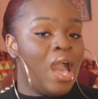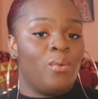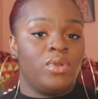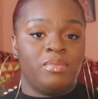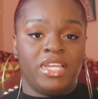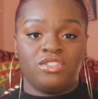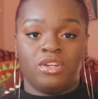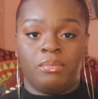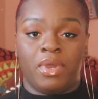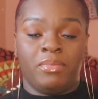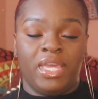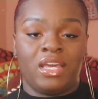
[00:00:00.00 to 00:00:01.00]
I would make
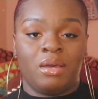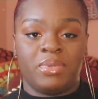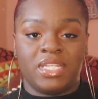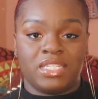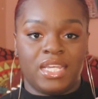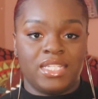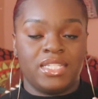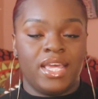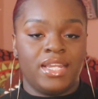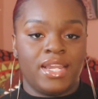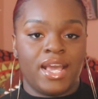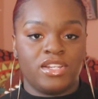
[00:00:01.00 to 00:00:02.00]
sure my makeup is nice
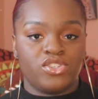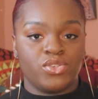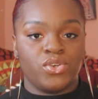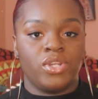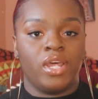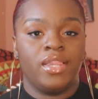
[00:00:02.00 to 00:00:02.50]
and natural.